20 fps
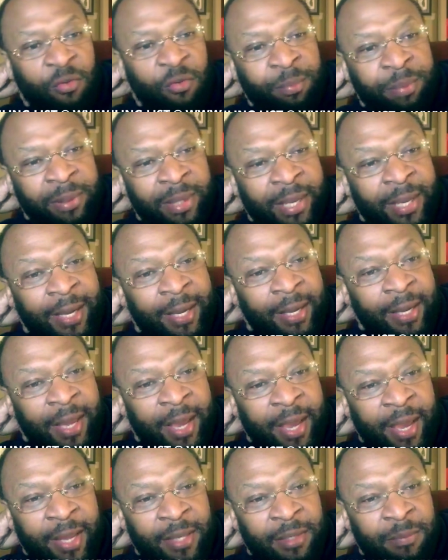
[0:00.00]
play, and I
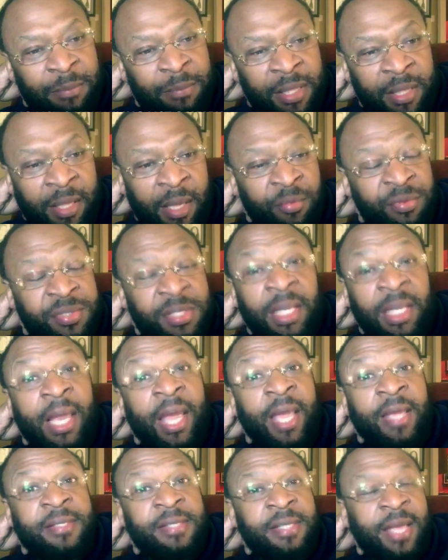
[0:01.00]
had to be there. It was the
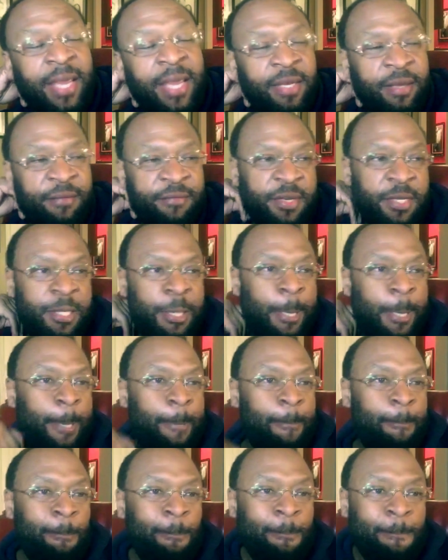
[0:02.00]
last night of it.
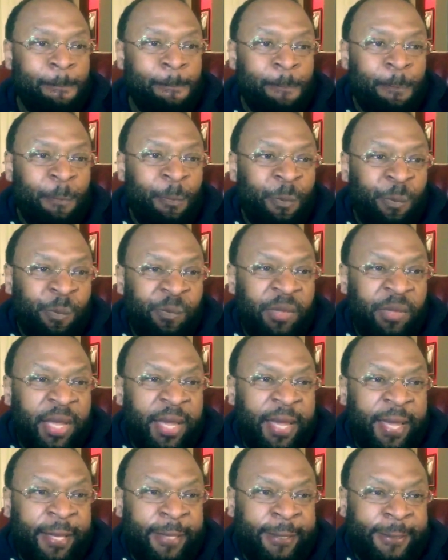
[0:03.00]

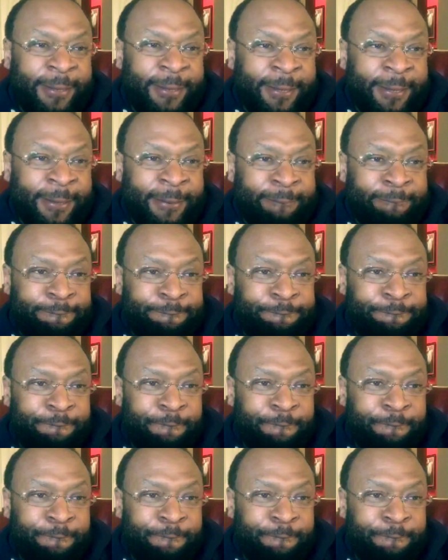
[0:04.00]
And I